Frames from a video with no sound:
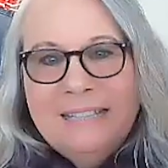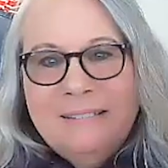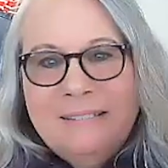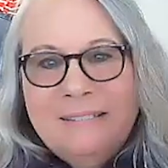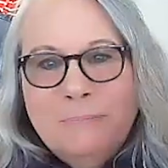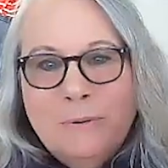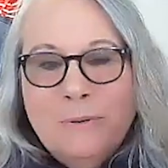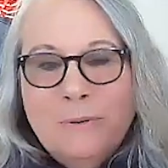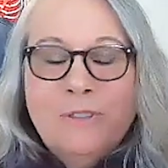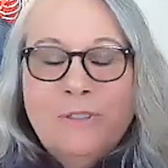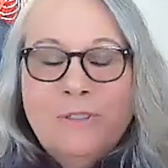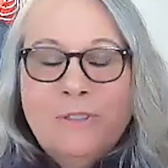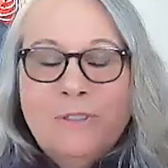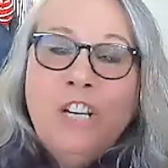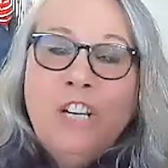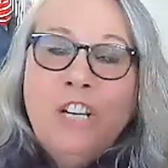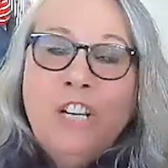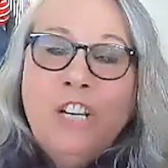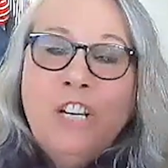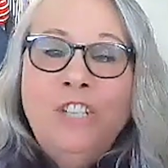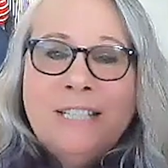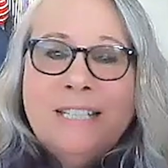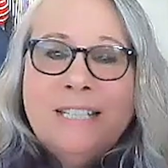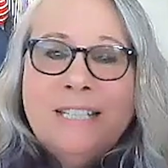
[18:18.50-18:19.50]
Birth
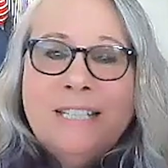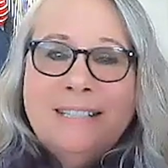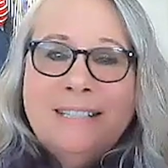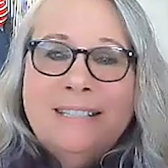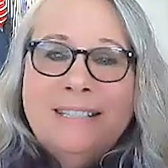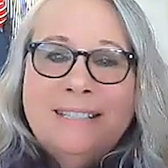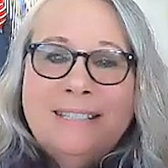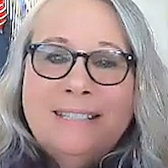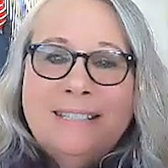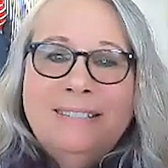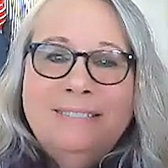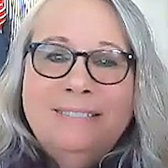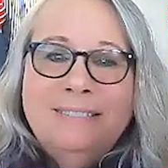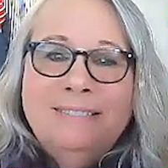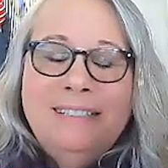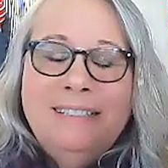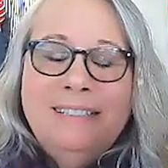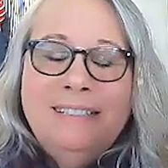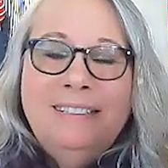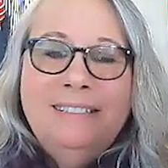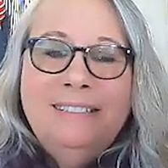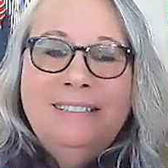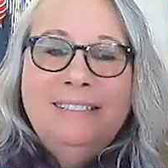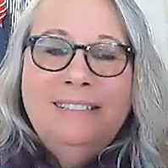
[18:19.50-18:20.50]
changes us.
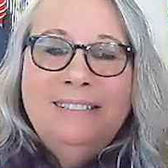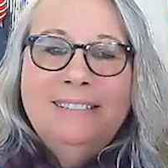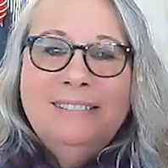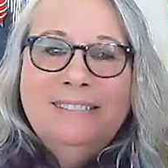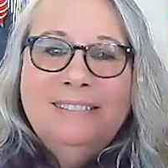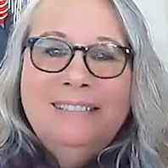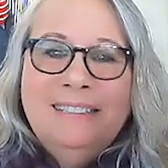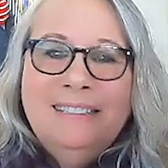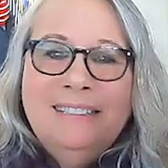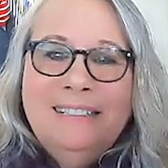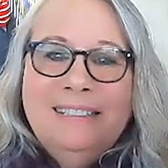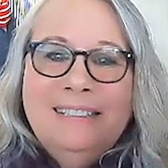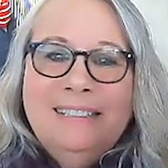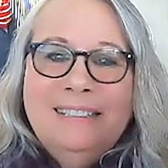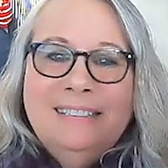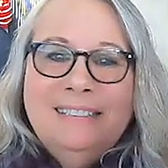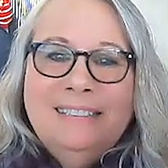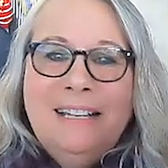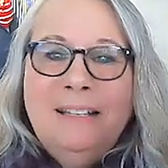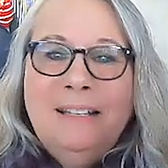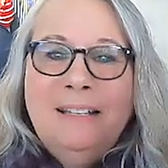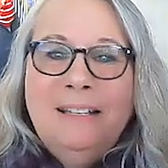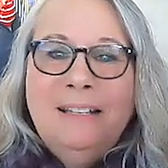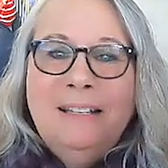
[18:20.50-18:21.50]
It,
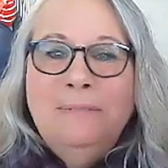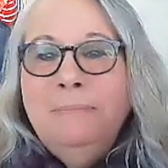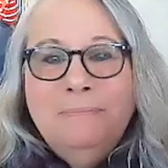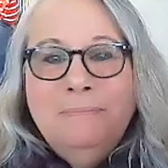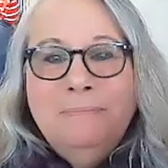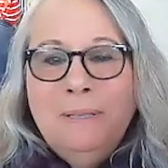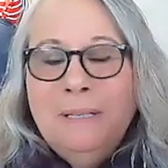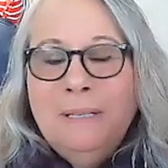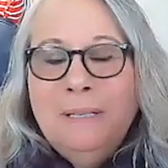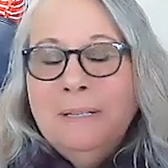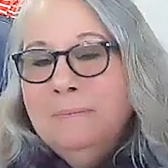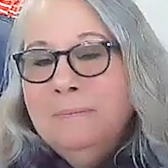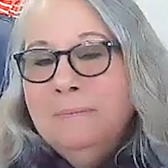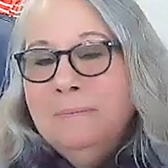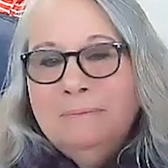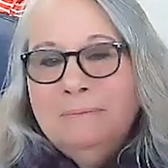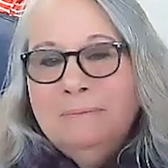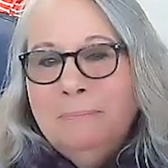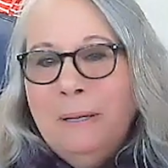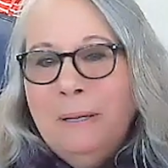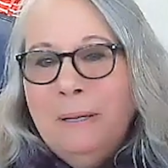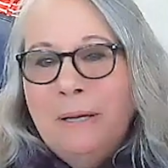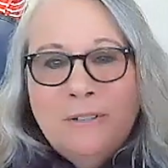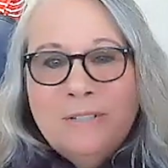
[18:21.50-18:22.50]
and being
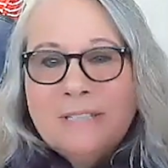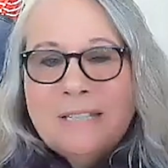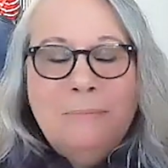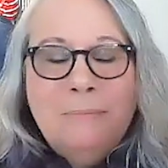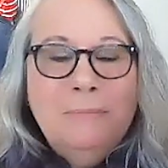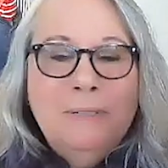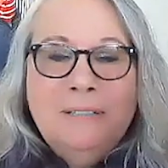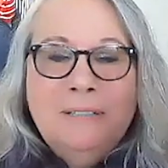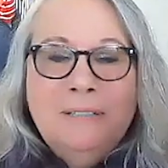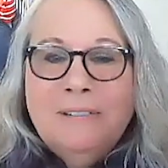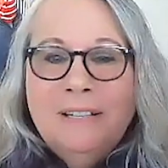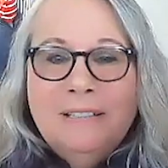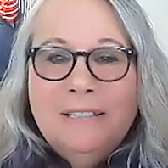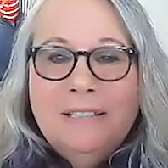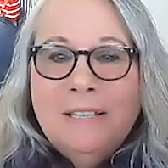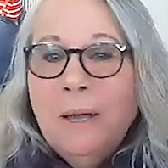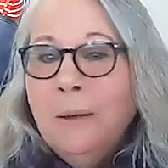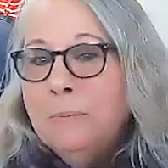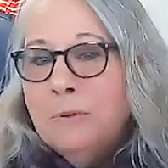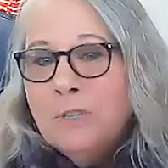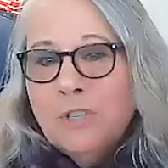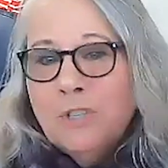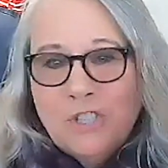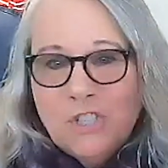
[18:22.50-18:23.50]
parents, I mean,
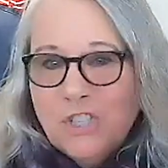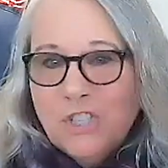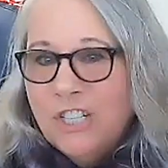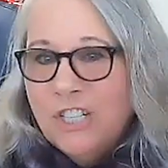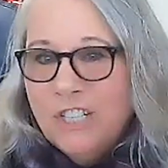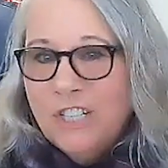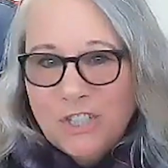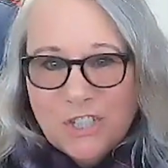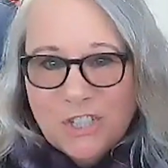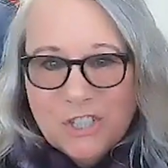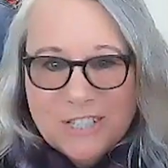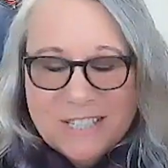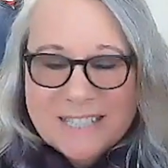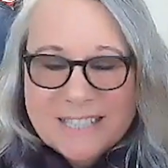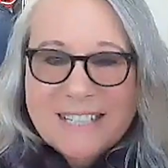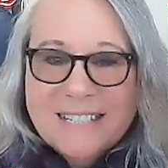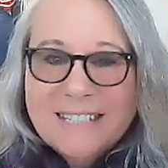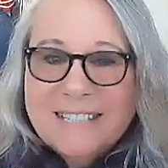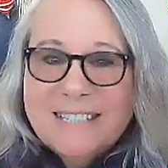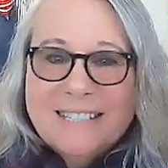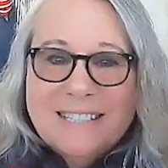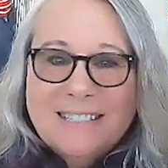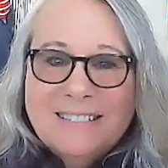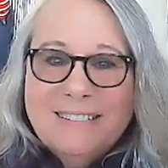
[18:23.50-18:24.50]
adoption changes
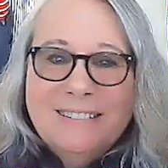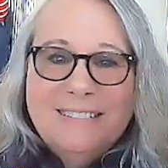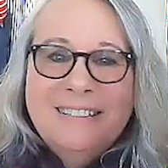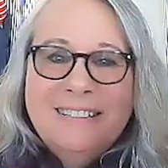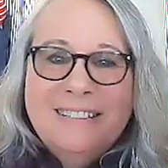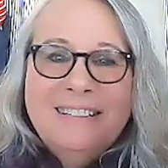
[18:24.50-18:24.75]
us.